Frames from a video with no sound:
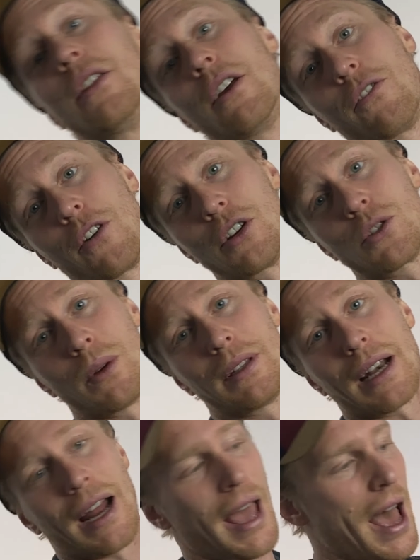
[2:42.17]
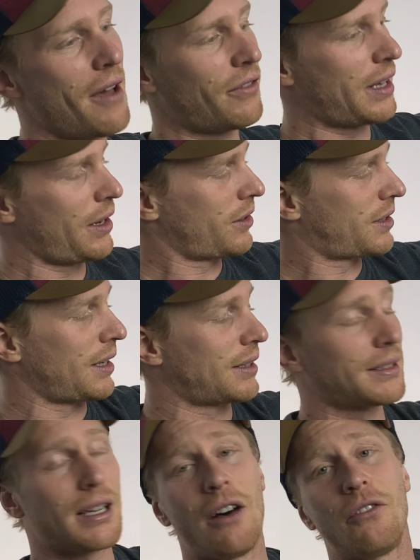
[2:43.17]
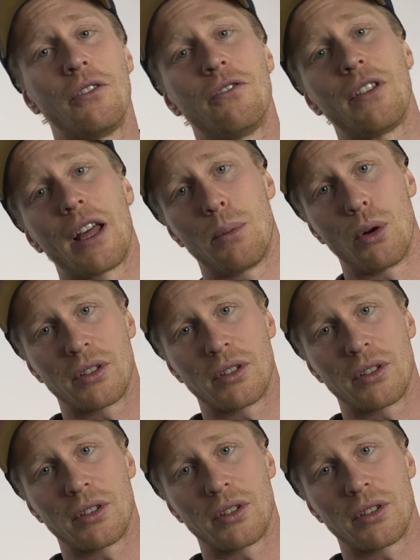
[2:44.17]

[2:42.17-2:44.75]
The first one that I have here is a self-inflatable